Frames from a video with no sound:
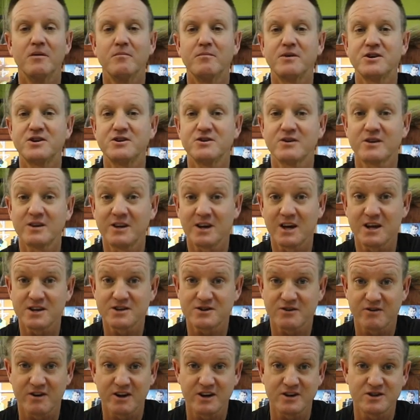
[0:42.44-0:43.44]
But you can
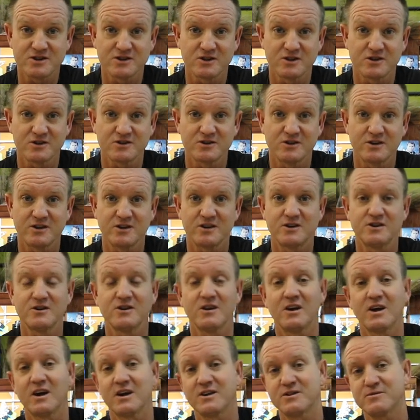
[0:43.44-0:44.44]
catch grey sharks on it,
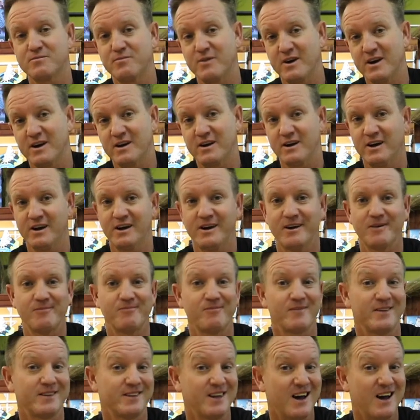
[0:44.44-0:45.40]
you can catch um,